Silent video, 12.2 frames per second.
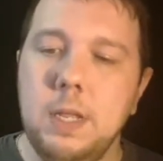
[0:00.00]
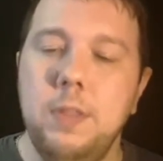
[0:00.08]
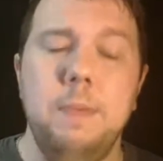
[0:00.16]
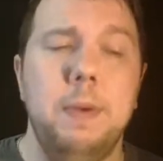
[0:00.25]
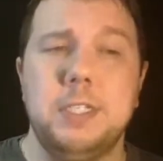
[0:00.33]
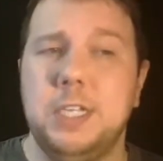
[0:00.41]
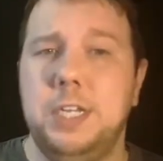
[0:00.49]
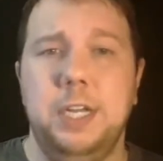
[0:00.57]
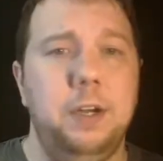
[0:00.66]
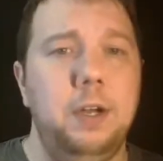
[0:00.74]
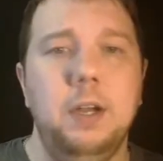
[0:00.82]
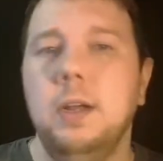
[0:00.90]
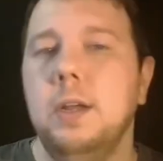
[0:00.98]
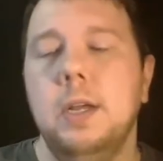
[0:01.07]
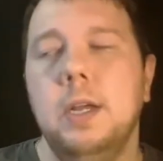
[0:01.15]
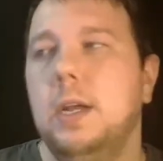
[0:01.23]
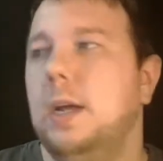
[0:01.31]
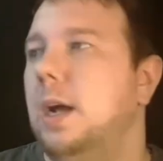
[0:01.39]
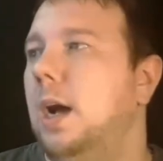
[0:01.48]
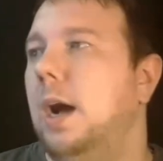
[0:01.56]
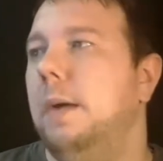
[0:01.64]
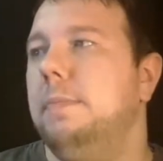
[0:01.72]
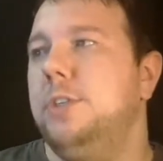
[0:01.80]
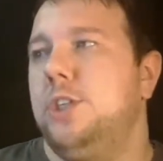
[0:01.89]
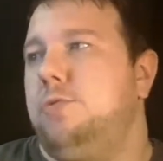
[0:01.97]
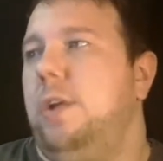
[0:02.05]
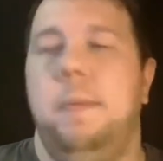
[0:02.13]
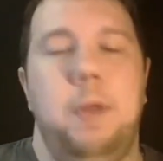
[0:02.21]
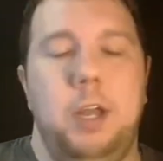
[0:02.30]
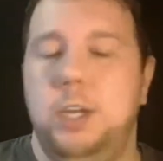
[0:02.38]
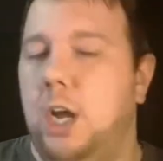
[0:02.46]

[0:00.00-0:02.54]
musketeer. Just straight up,